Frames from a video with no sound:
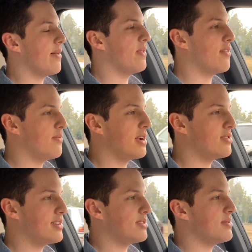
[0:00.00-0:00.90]
if my
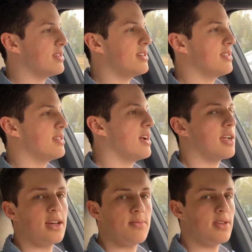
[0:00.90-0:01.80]
transmission is not
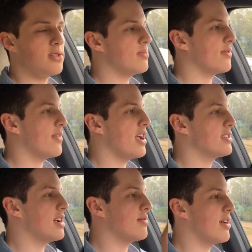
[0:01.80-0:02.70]
going to be super
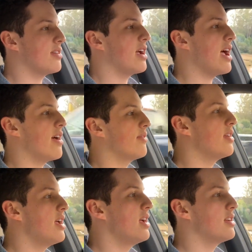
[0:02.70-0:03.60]
fast, I'd rather have
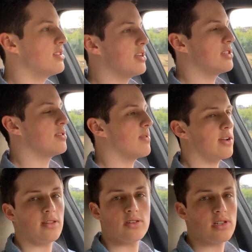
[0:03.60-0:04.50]
just a
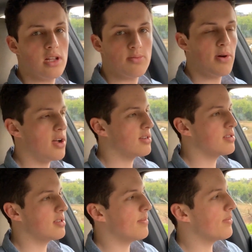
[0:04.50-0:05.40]
regular slush
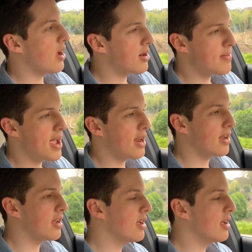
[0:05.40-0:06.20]
box automatic